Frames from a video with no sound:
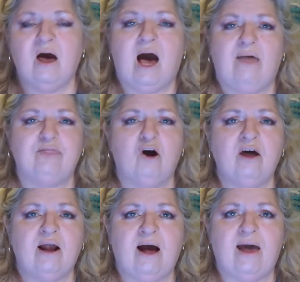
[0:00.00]
I
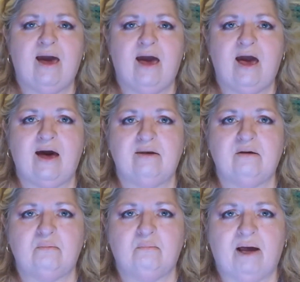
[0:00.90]
thought I had
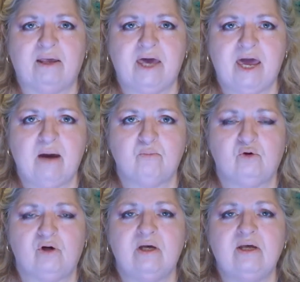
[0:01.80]
my
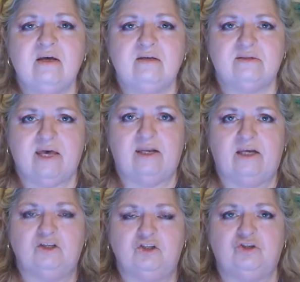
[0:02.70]
camera
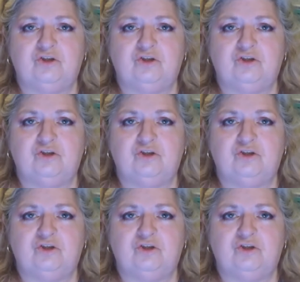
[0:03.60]
setting